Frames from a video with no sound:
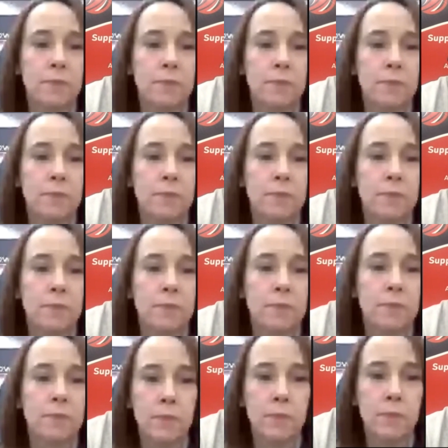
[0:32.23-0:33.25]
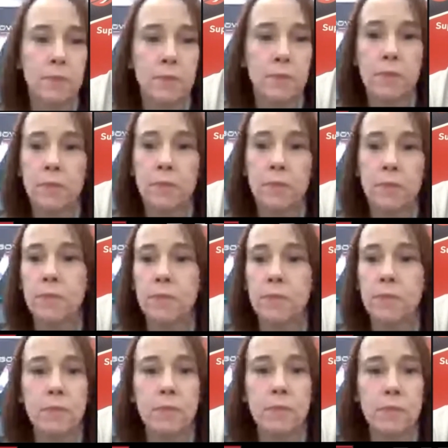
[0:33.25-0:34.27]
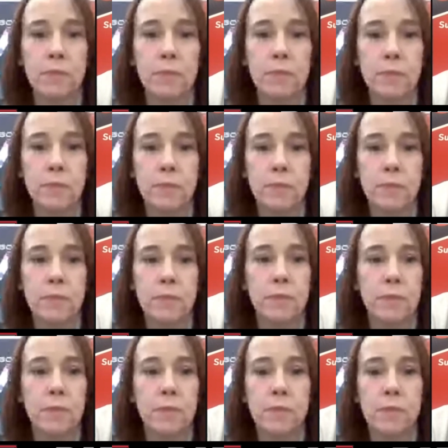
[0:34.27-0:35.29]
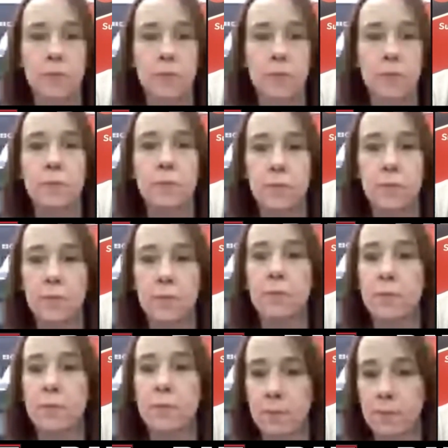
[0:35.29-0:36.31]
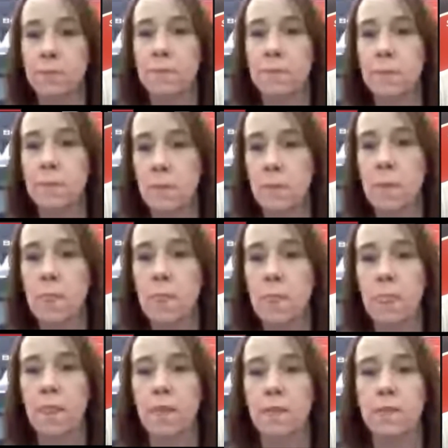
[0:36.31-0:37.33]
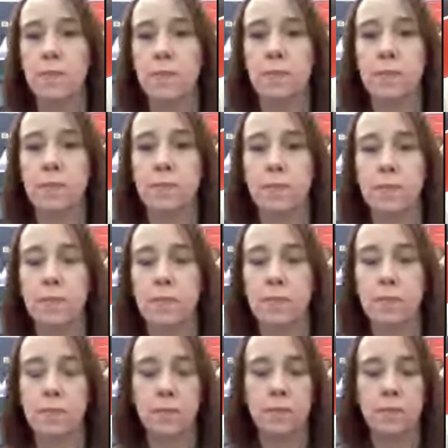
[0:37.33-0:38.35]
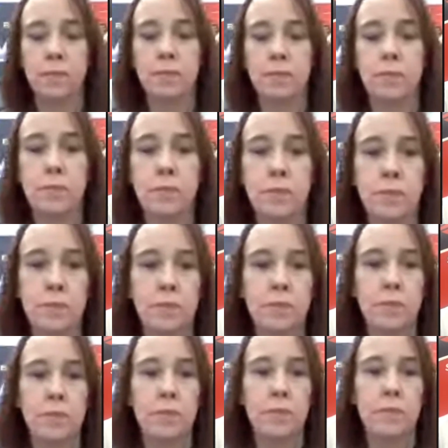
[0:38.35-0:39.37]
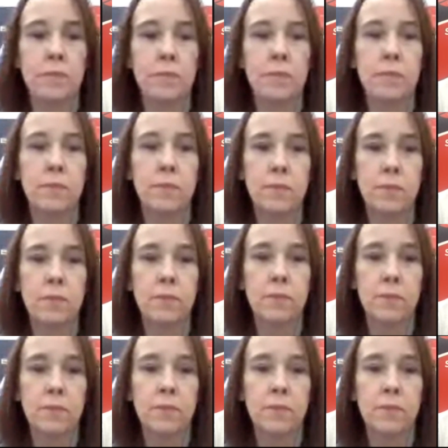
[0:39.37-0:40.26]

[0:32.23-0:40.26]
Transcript: This person isn't speaking.